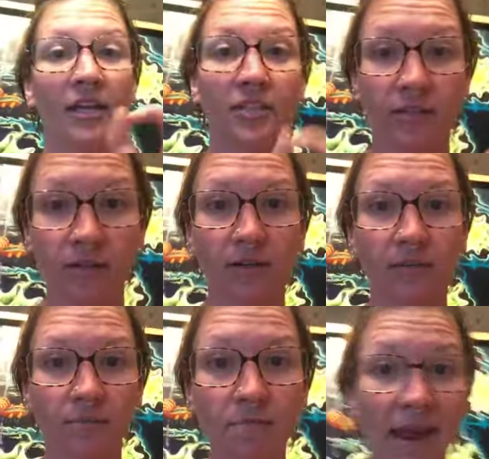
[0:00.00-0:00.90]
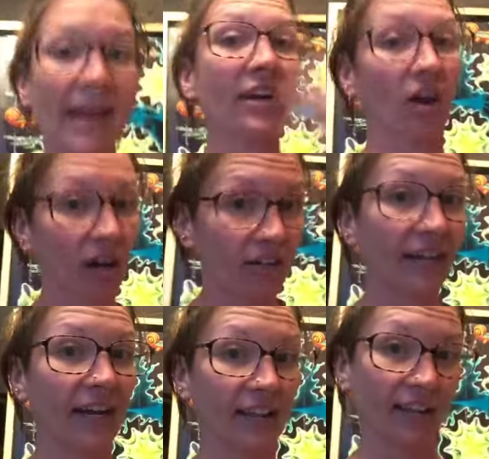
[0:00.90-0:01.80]
to make our
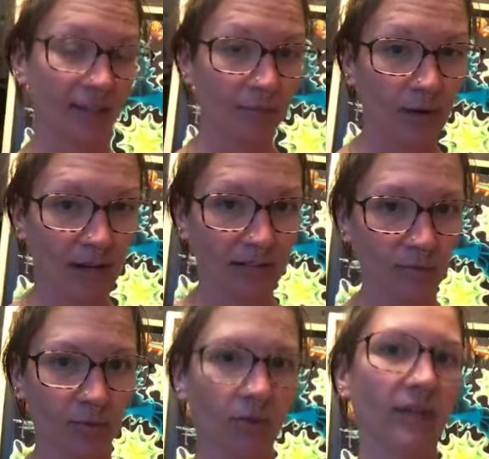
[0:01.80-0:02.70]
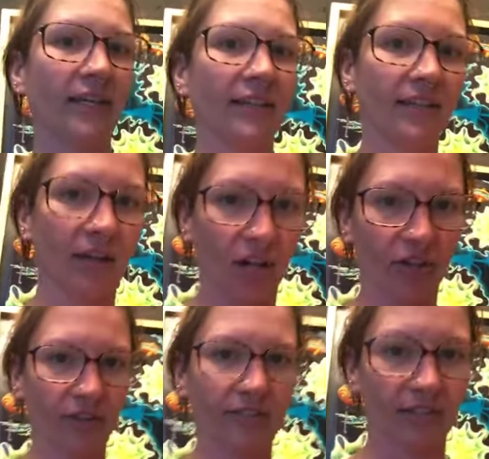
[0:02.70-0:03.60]
reality possible in the
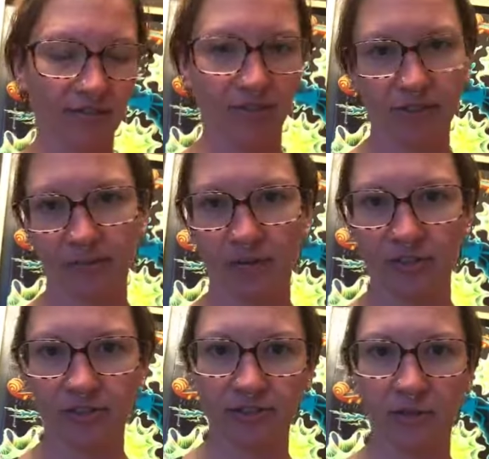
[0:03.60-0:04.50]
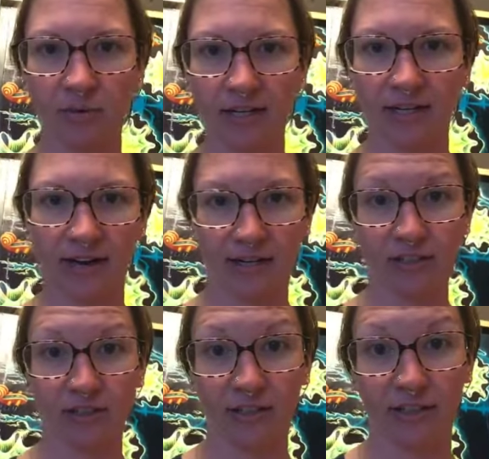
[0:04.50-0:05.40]
other several dimensions that we can
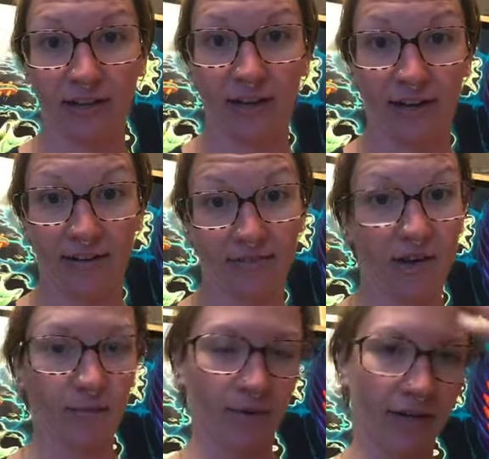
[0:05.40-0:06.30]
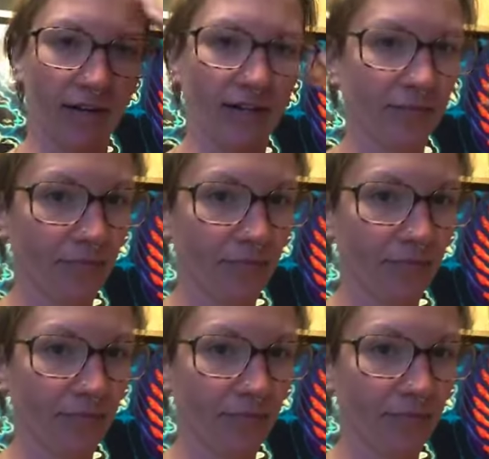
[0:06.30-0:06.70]
actually like kind of comprehend.